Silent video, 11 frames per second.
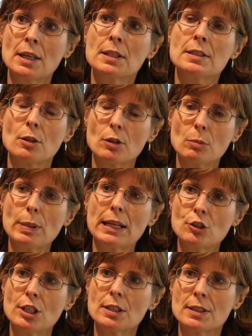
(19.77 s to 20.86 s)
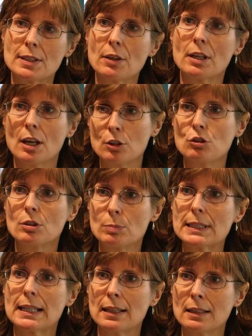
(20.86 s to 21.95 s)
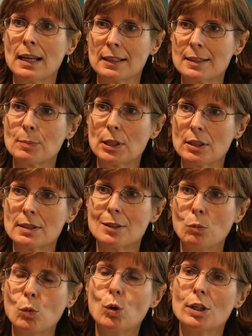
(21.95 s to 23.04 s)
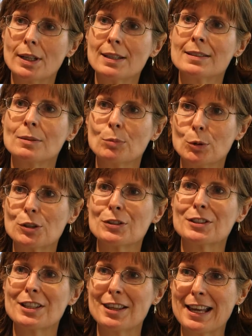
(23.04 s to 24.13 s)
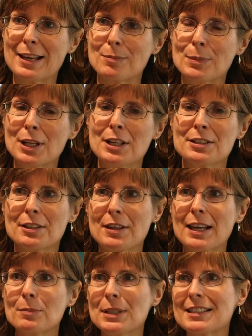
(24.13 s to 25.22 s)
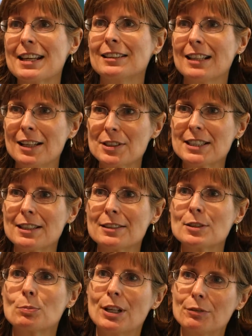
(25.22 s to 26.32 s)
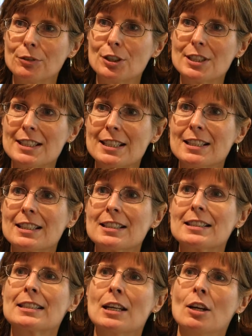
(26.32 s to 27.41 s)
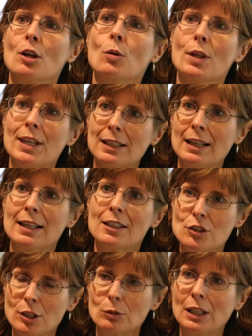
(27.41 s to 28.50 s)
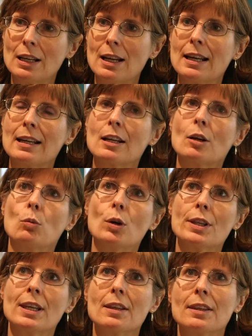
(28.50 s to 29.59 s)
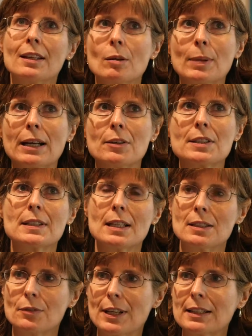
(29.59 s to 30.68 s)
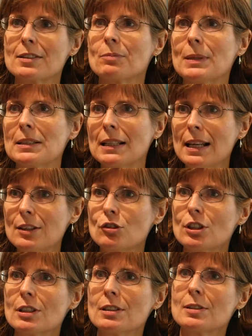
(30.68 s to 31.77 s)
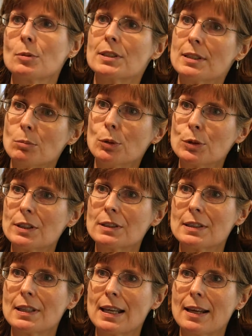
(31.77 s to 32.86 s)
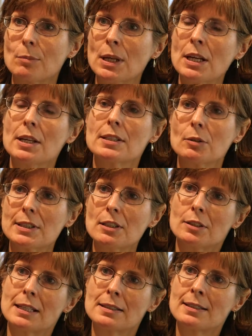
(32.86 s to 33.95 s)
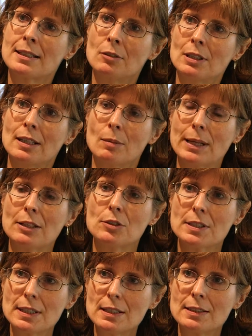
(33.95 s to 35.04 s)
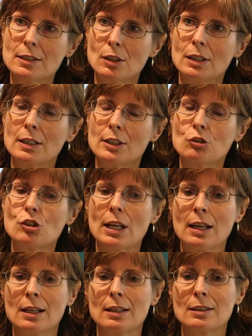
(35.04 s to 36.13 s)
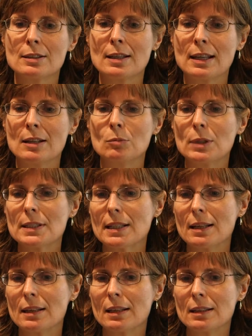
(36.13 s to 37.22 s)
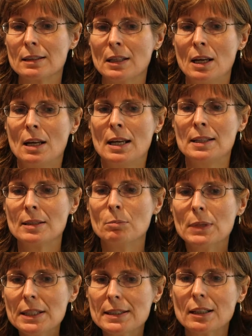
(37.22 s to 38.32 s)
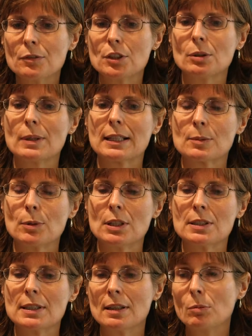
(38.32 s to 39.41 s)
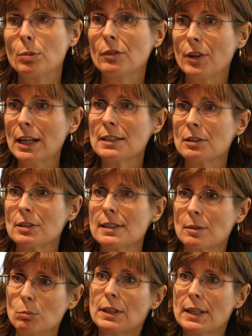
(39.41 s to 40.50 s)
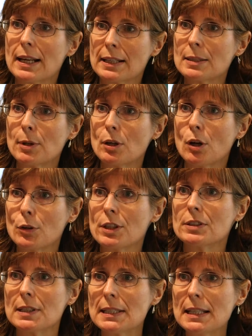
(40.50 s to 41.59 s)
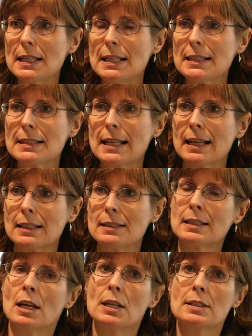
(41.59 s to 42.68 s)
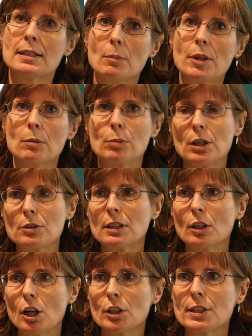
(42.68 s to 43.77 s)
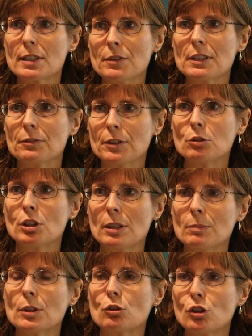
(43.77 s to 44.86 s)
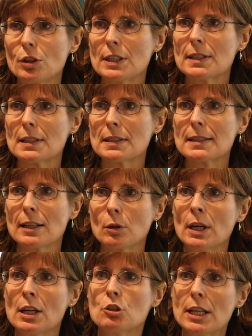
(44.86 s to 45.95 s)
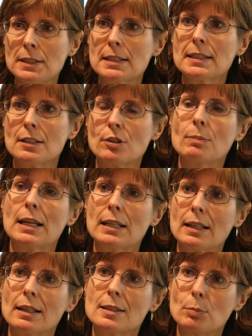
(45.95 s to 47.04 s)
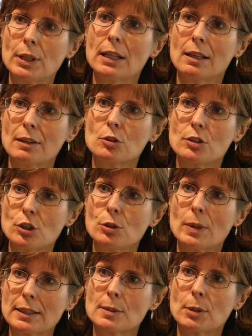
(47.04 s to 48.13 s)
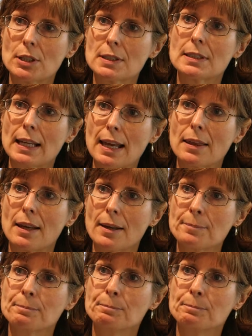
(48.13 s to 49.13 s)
So the patients are the 100% experts on what is important to them. So that means their lifestyles, preferences, what they like and don't like, what they think about the side effects of medications, what's important to them. So it's not necessarily about disease knowledge. And then we say that it's a meeting of two experts, and the provider is simply the expert on the disease and some of the pros and cons of different treatment choices. So shared decision making is bringing those two experts together.